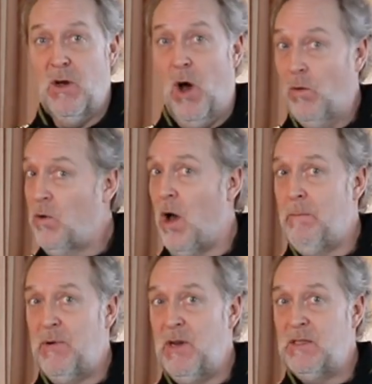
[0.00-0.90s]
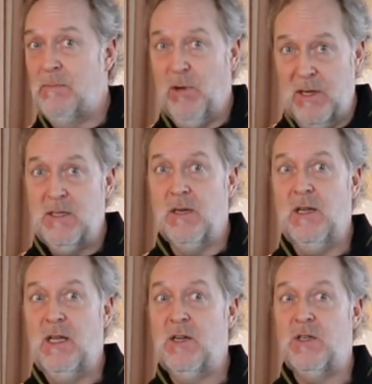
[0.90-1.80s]
of companies and political
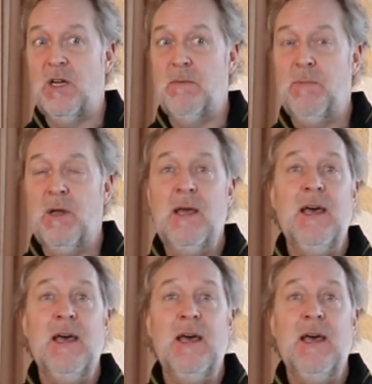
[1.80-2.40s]
leadership,